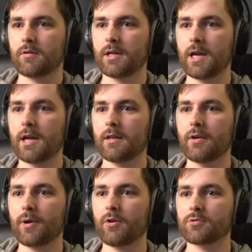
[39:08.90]
Yeah, there
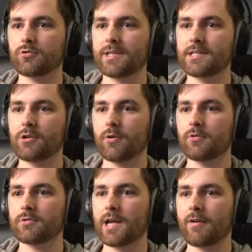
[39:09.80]
we go. So this is going
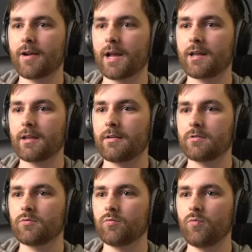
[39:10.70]
to sound like,
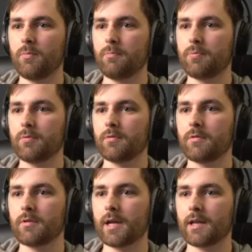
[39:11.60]
whoop,
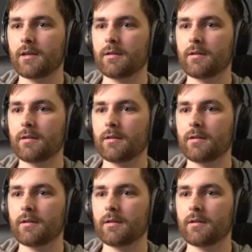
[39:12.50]
like,